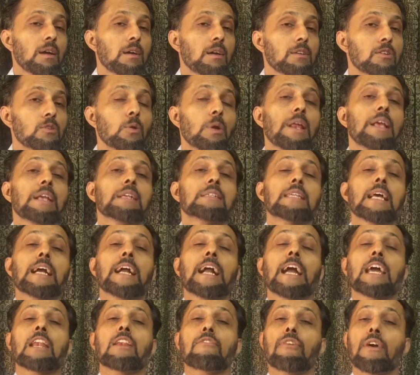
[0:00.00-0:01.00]
during
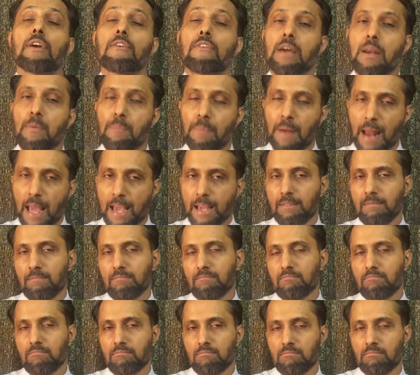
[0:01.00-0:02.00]
second 5-year plan,
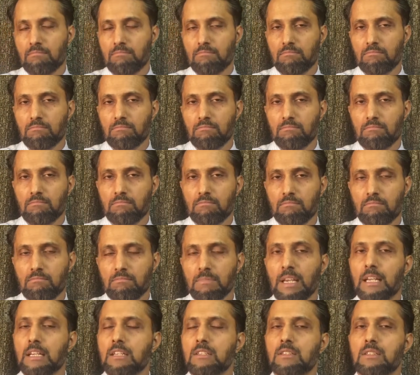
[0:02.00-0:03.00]

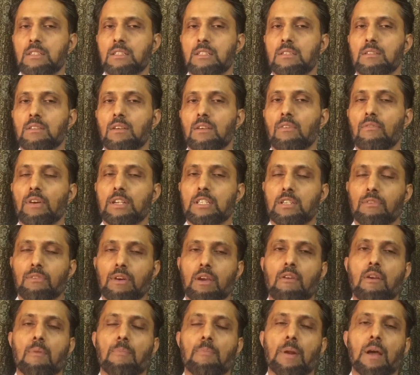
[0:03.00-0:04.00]
means first
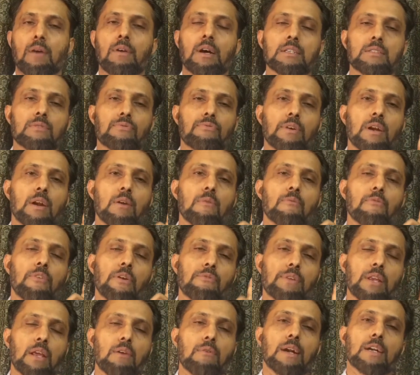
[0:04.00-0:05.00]
5-year plan was from
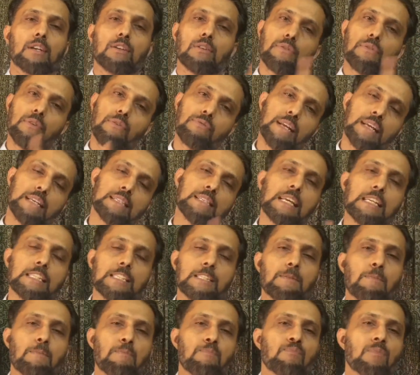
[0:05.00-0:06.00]
51 to
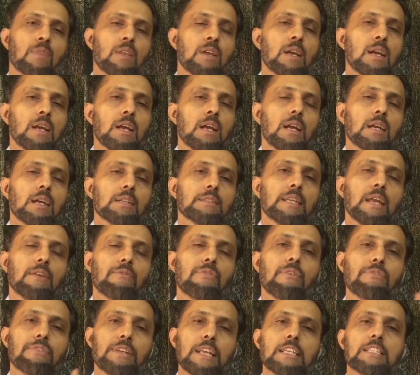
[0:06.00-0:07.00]
56, then
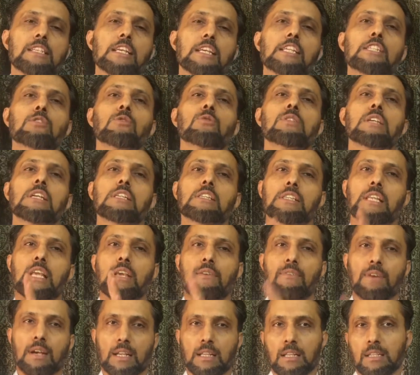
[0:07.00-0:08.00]
56 to
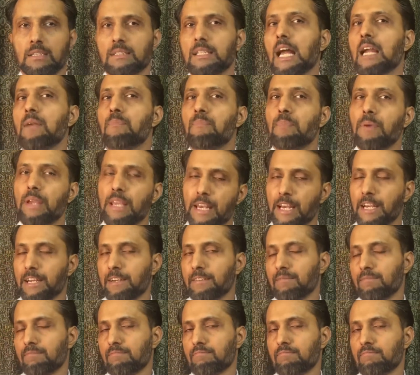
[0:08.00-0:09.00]
61, that
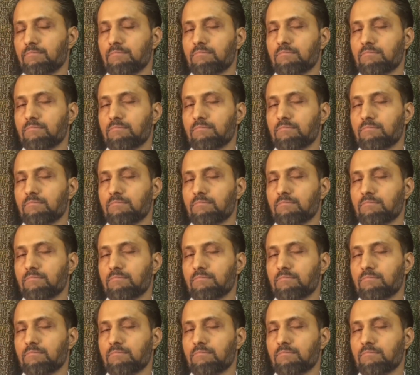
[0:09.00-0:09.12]
period.